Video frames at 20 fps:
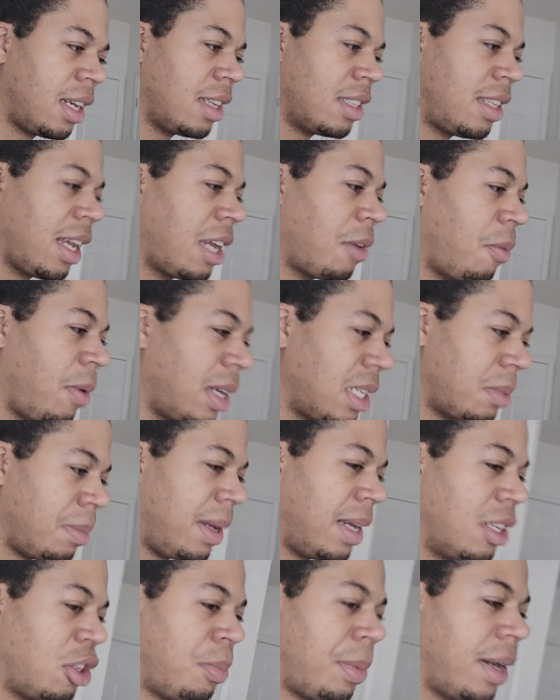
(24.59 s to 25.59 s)
segues
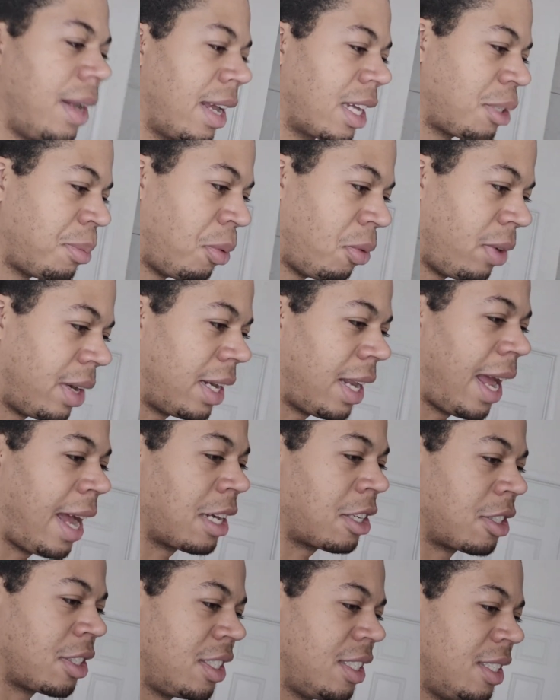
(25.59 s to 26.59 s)
me into my next point,
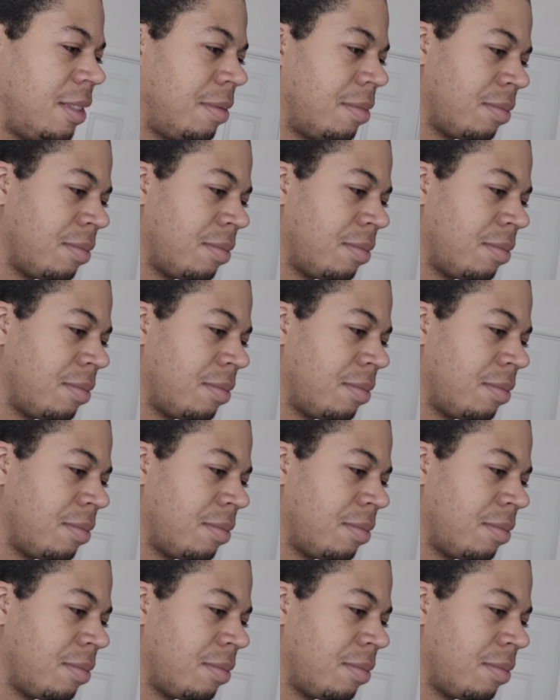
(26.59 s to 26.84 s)
actually.